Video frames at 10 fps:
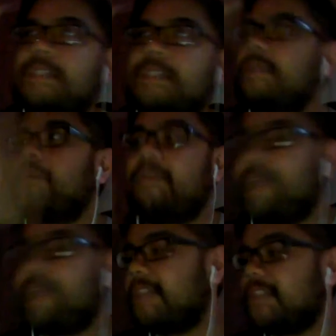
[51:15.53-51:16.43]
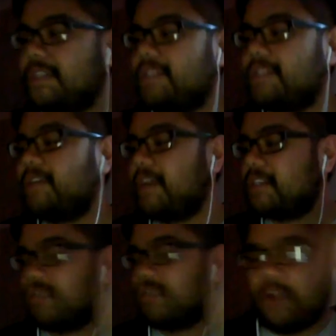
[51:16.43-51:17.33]
Her defenses are not as
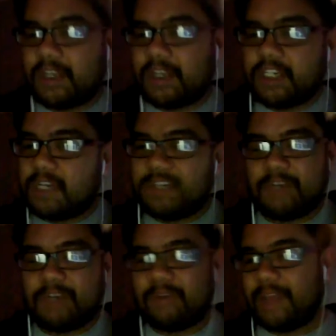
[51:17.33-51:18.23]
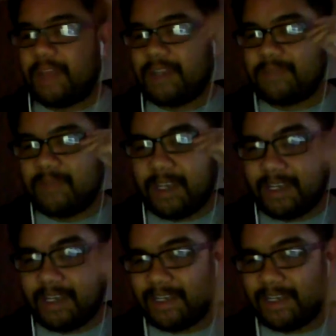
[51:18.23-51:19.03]
strong as she would have liked them to be.